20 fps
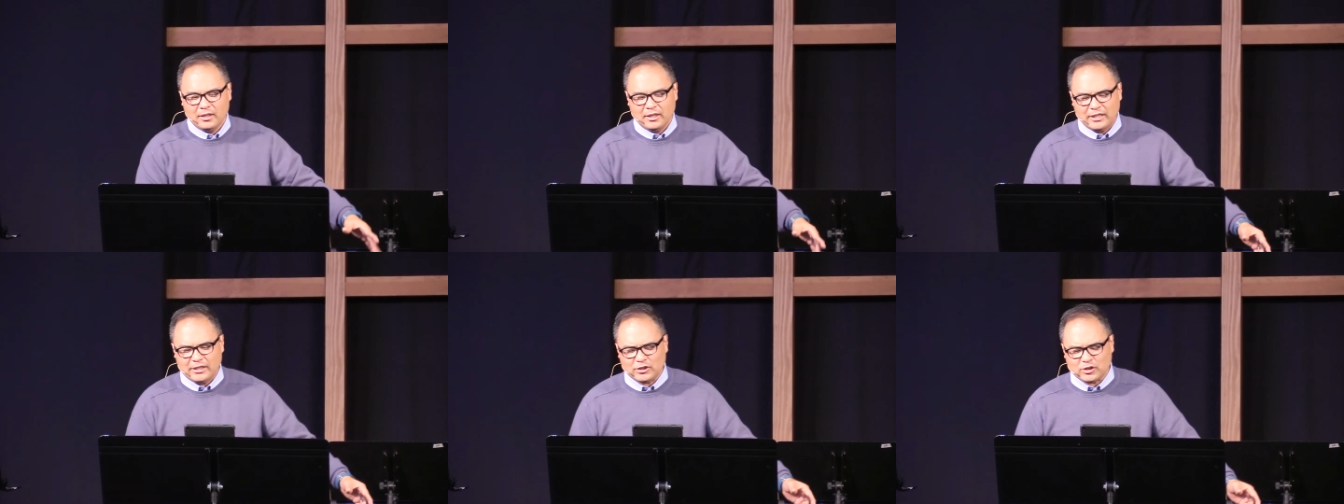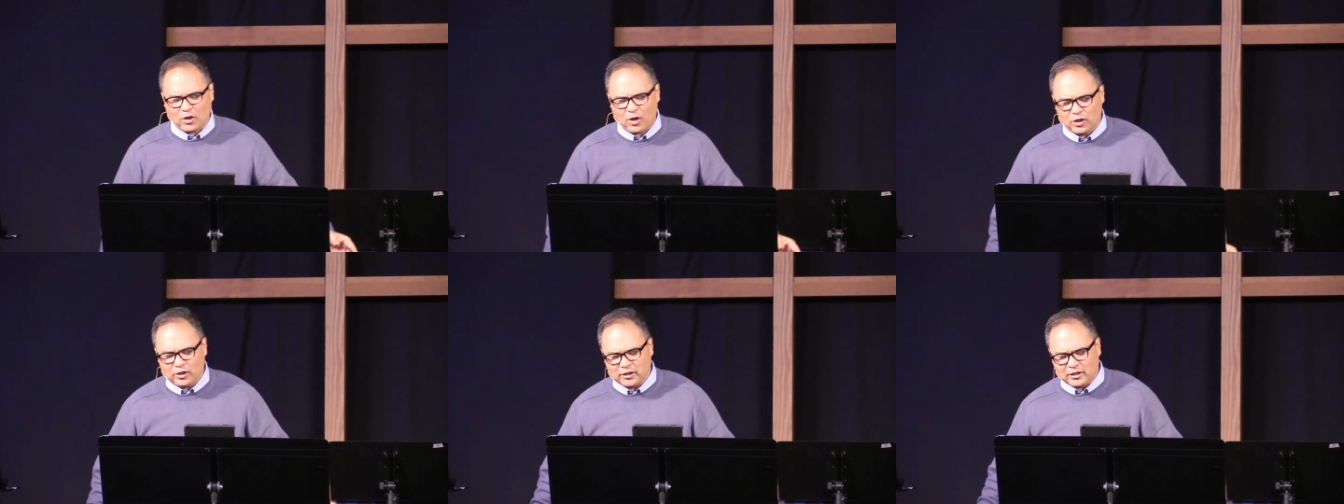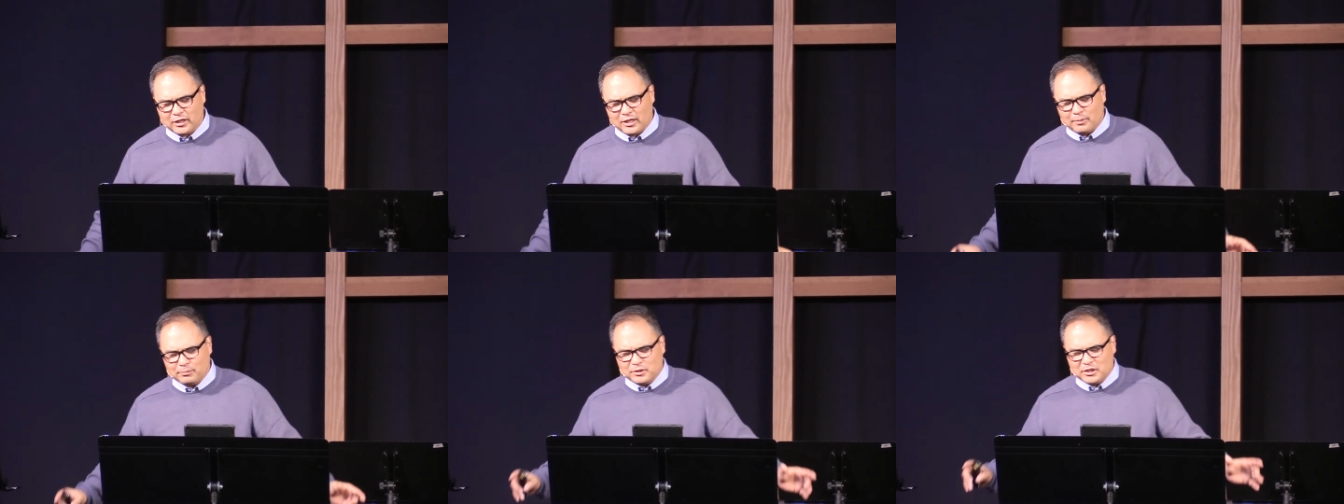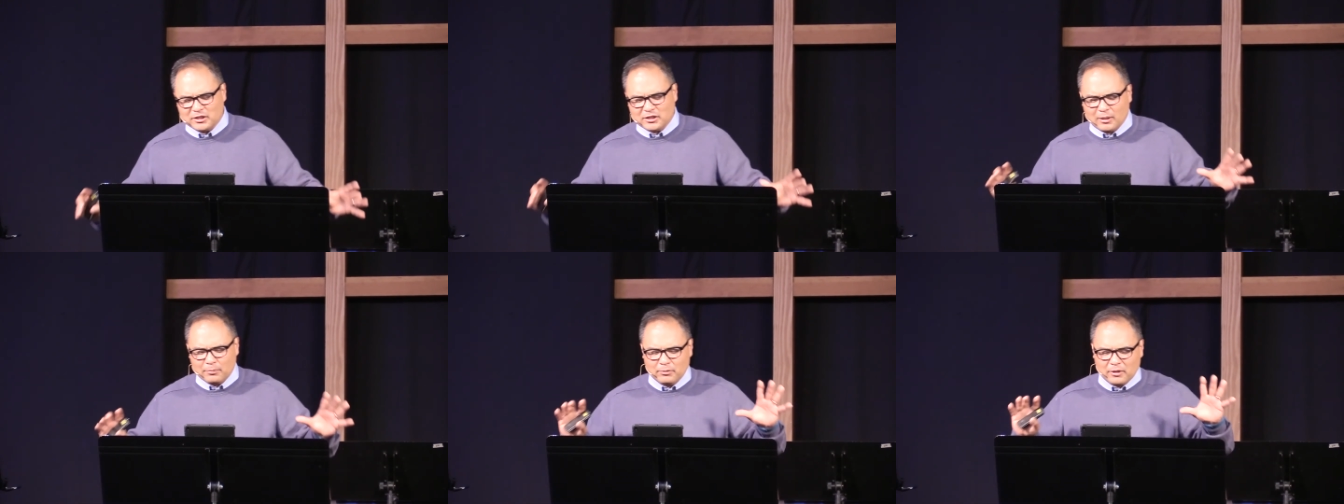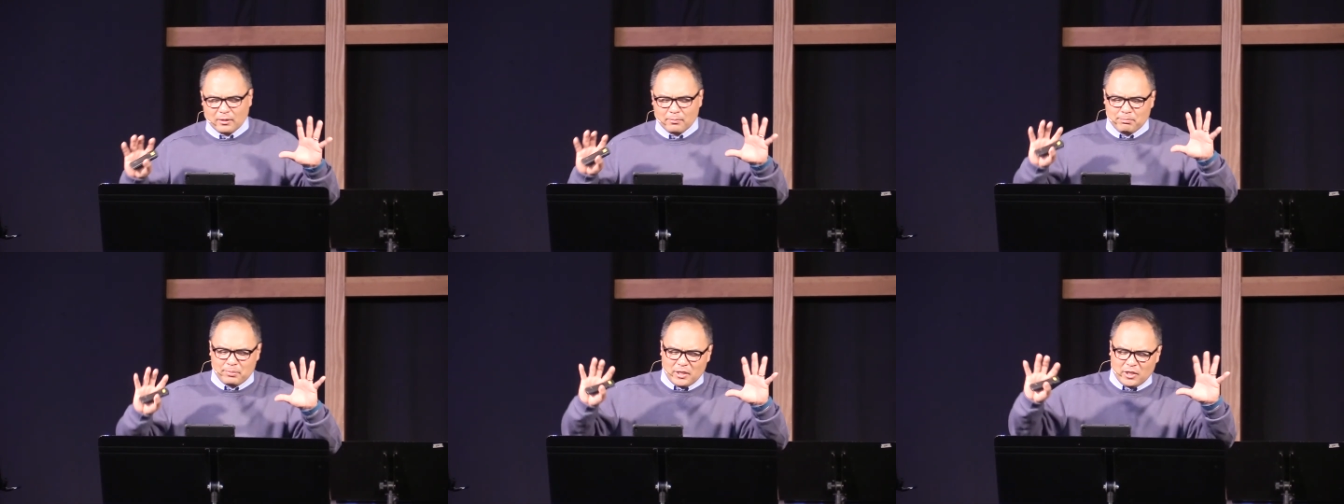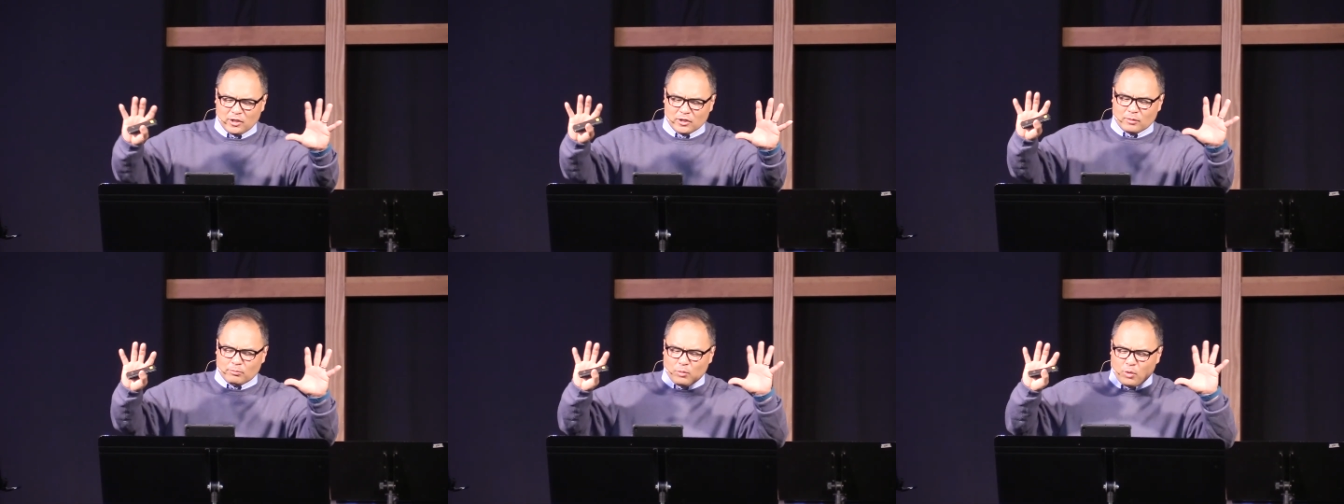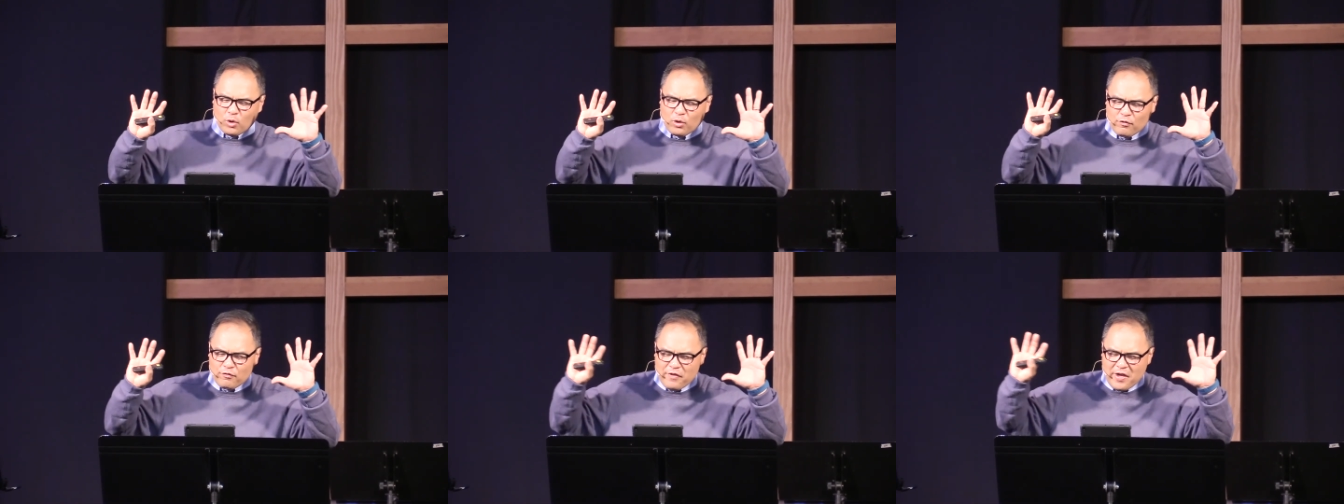He's calling them to something bigger,
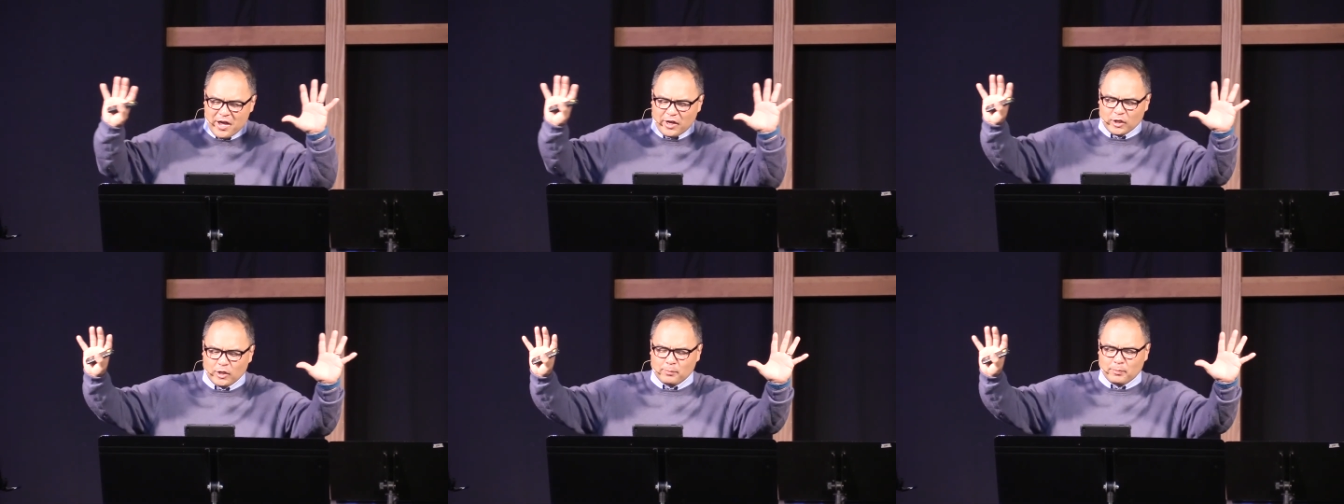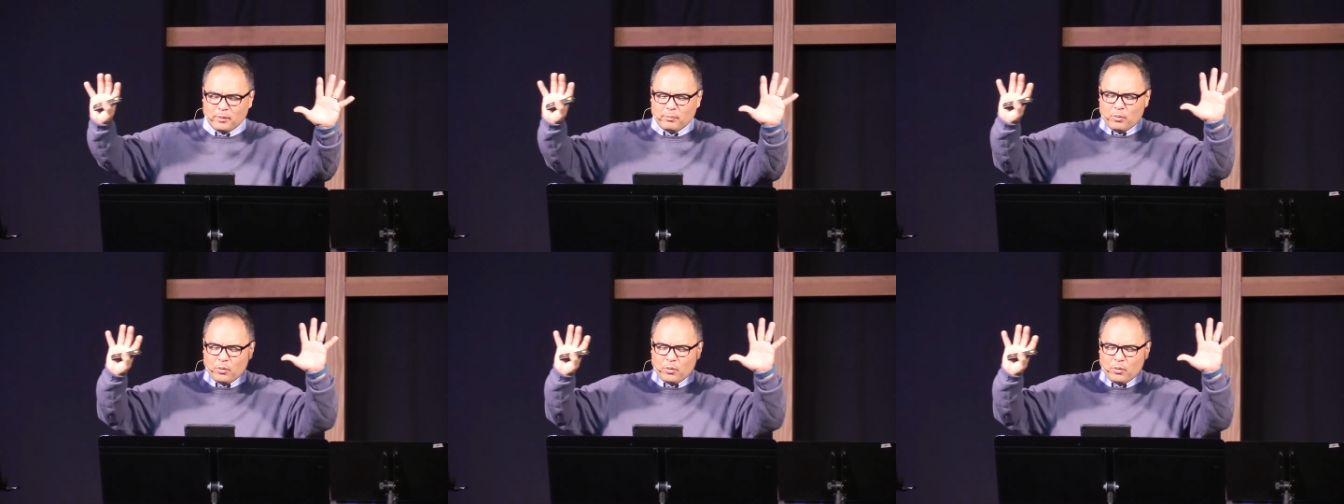more valuable,